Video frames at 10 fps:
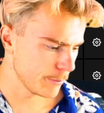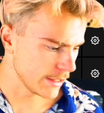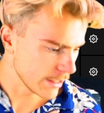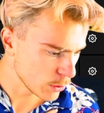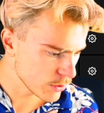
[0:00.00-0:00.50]
my
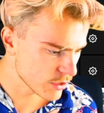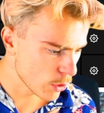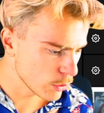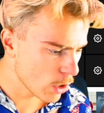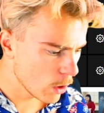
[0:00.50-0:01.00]
little
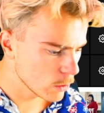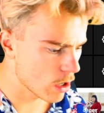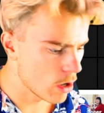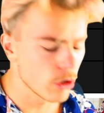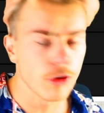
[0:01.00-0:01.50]
stone cold
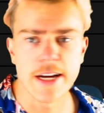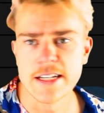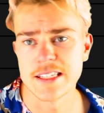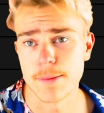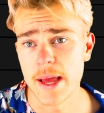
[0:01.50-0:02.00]

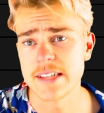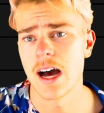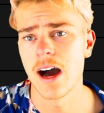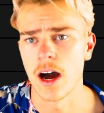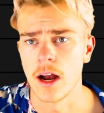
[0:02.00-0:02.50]
concrete cement
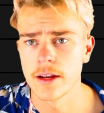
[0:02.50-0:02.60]
heart.